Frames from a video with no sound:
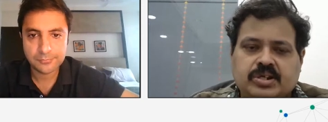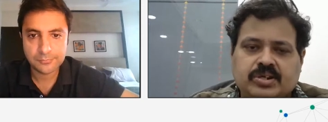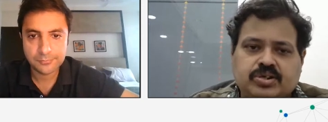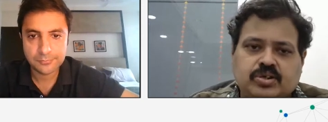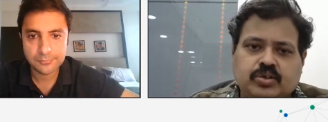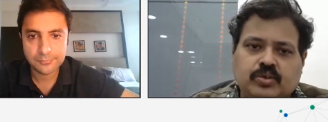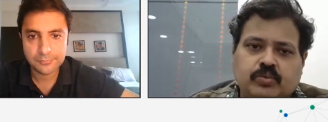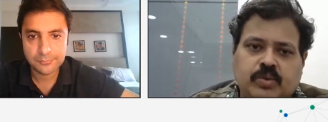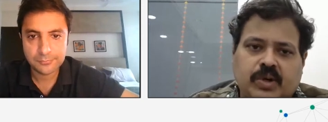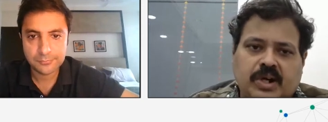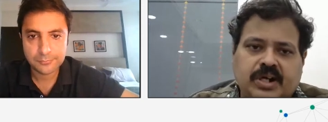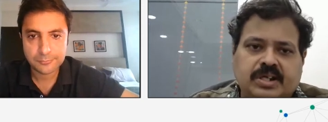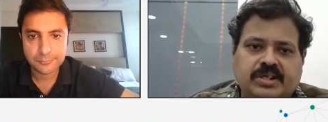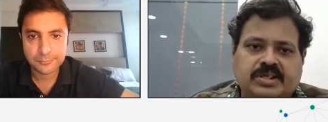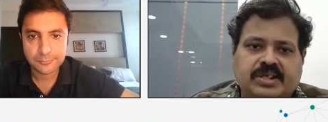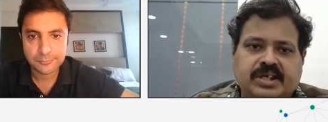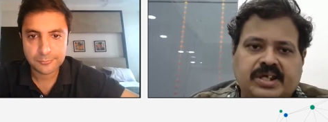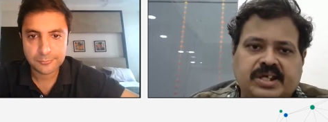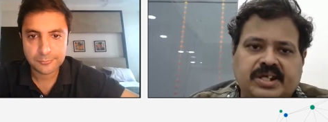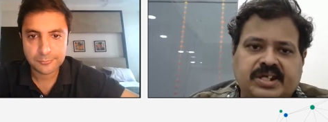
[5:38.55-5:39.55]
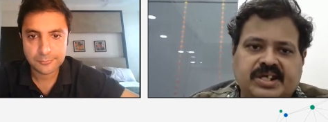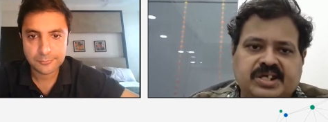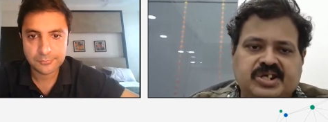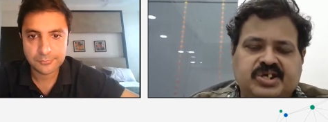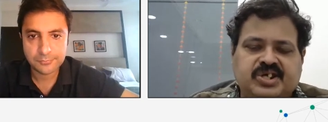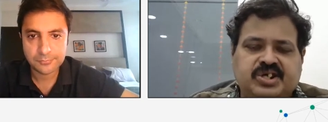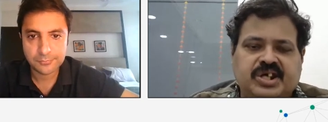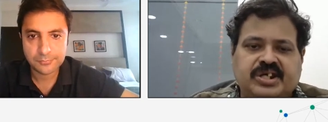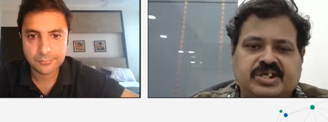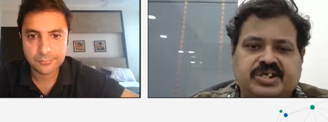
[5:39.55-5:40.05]
Speaker 1: So, what are the
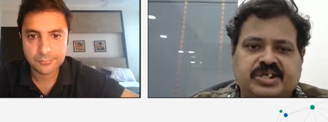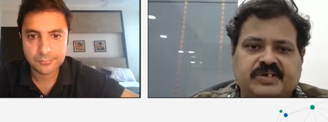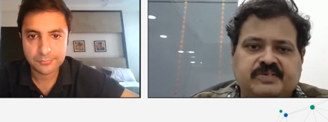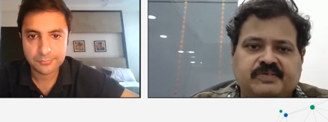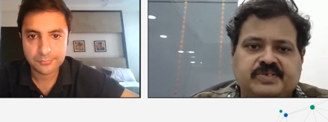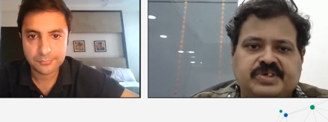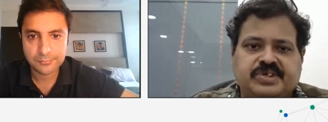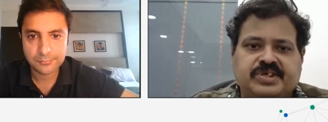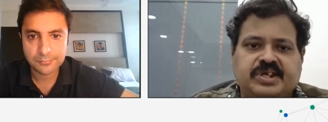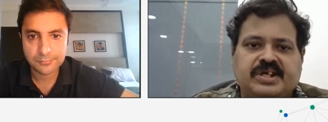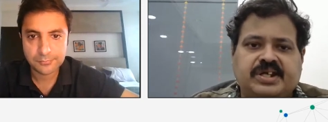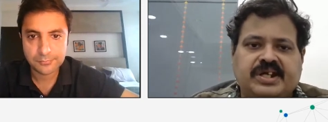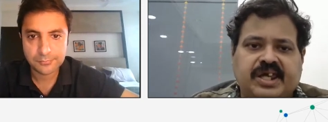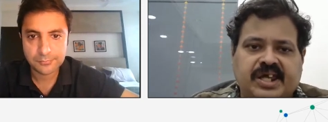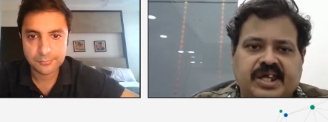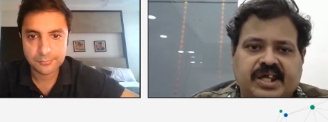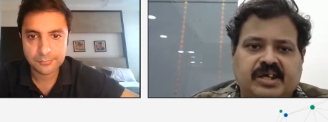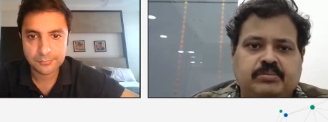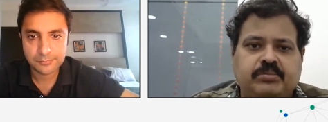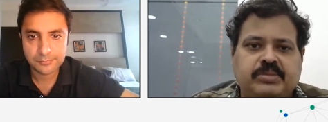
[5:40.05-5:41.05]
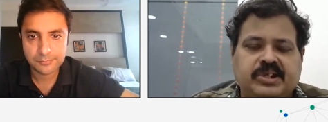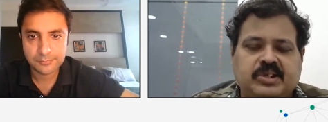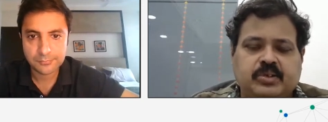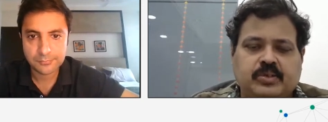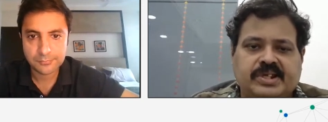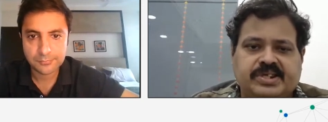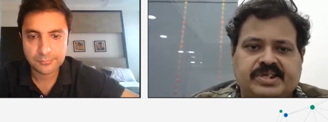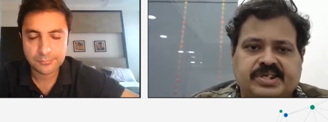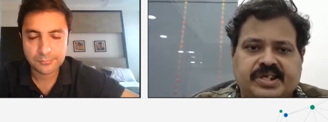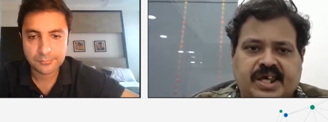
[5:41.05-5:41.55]
initiatives that
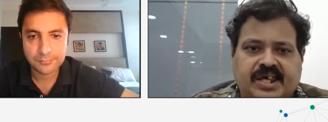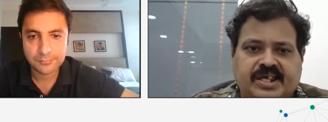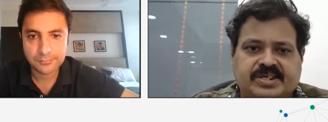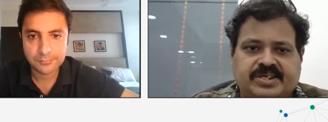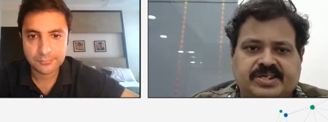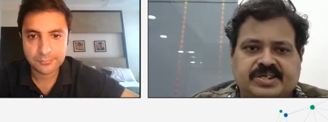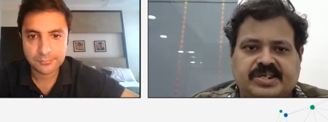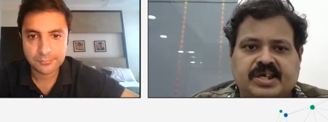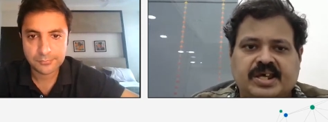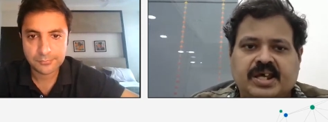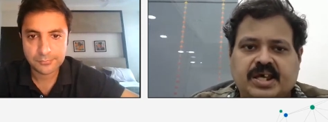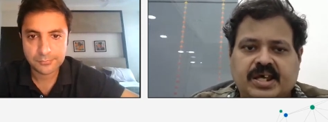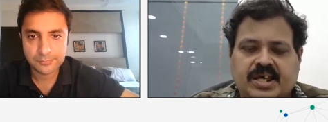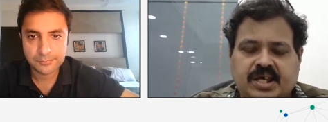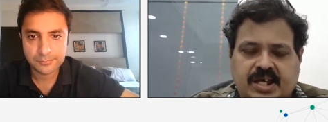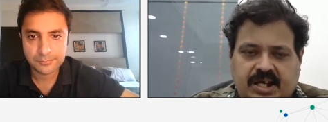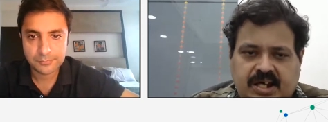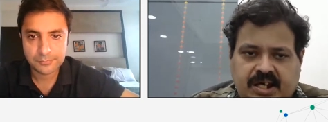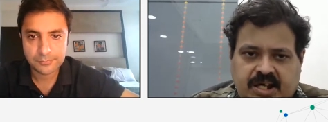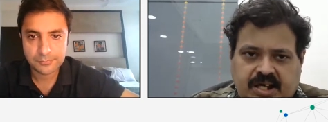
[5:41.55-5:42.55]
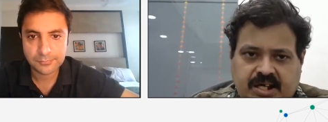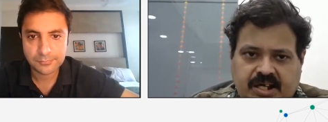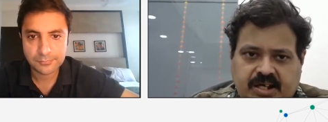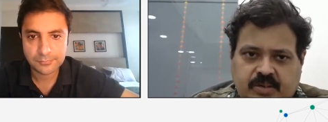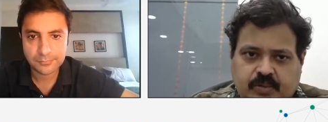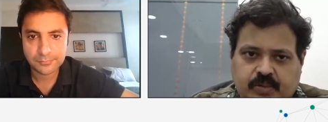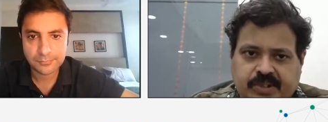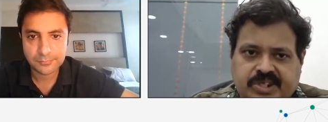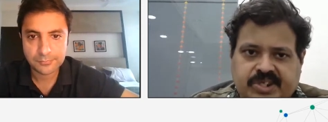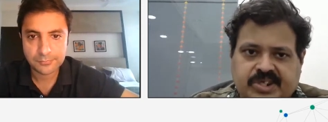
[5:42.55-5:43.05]
AWS has,
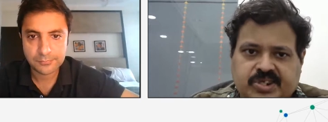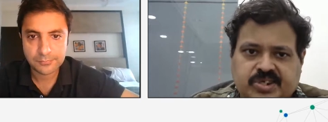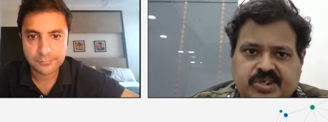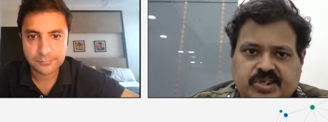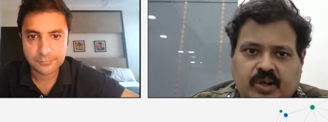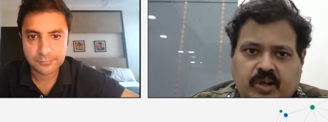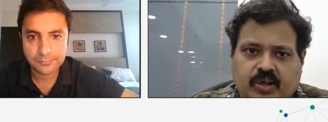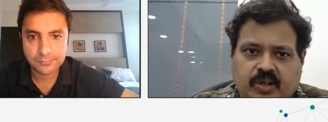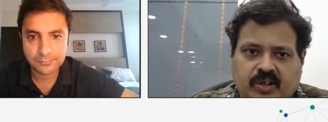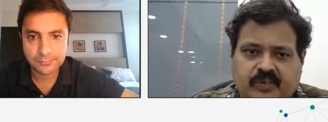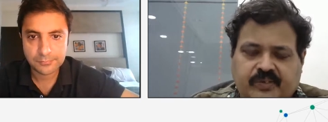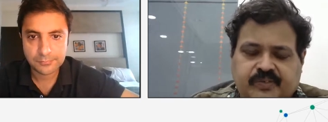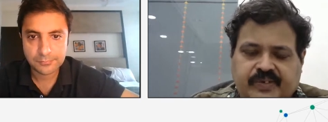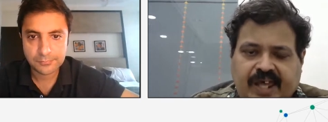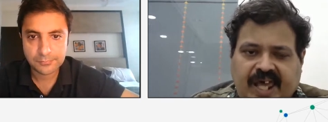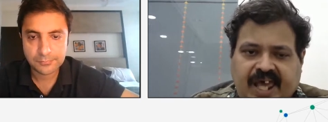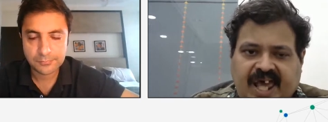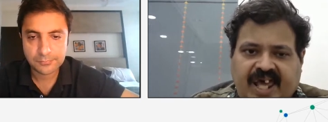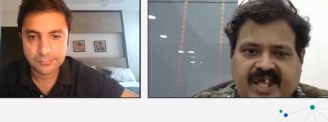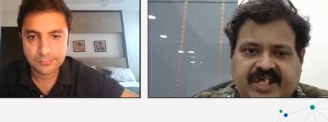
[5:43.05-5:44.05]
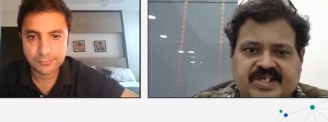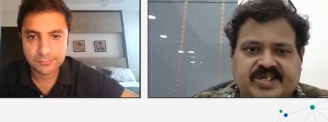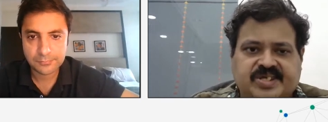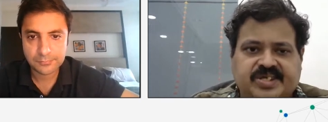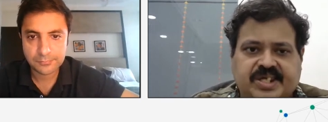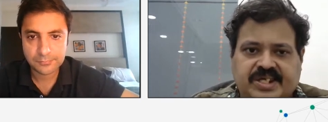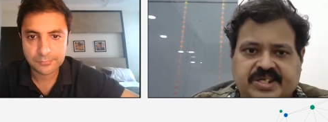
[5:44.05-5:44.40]
uh, which sort of acts